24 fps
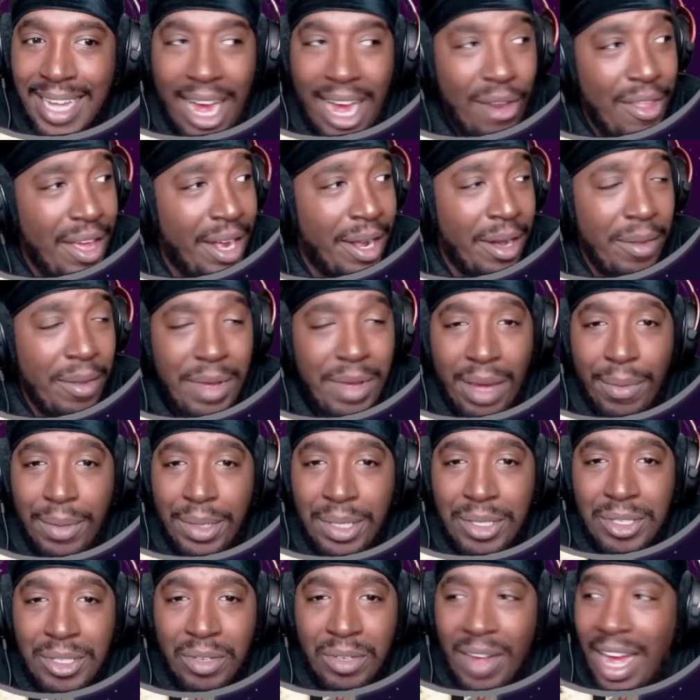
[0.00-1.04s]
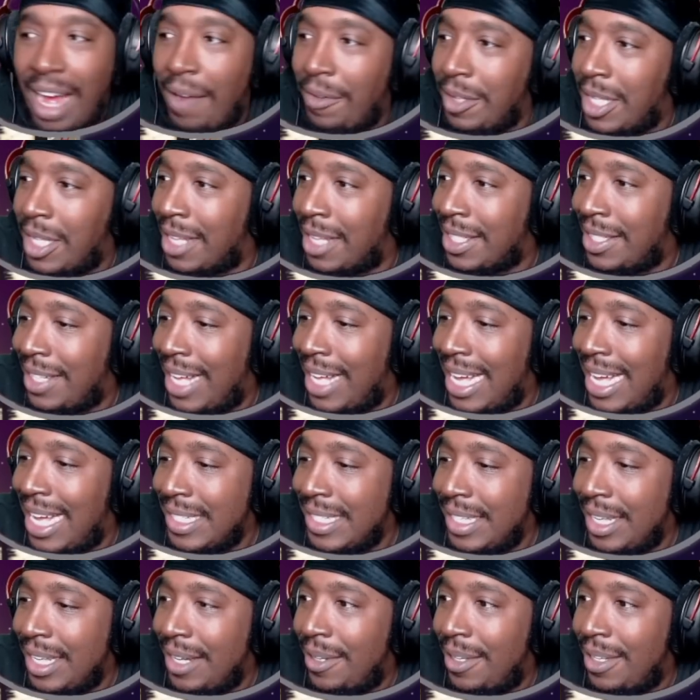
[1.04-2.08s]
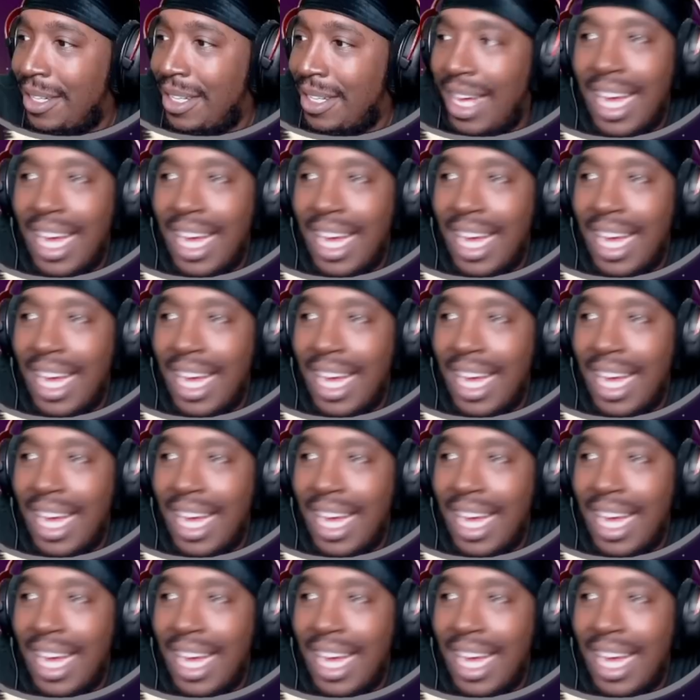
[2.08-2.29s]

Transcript: Are they going to be able to survive without the glasses though?